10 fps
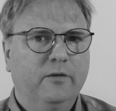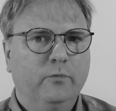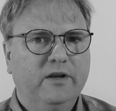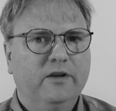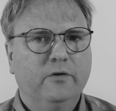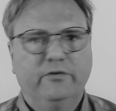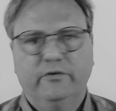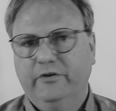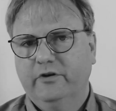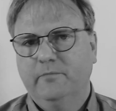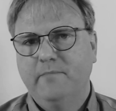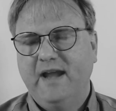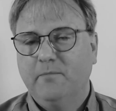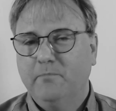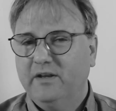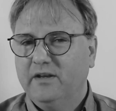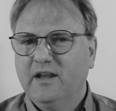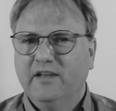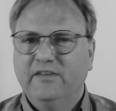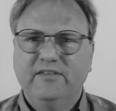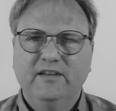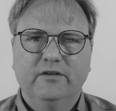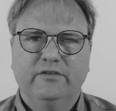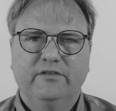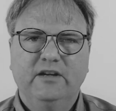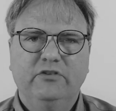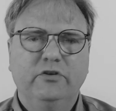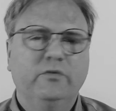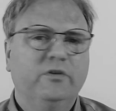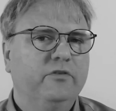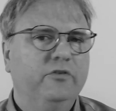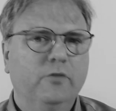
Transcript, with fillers: on Windows or you're on Mac, but still, stay tuned.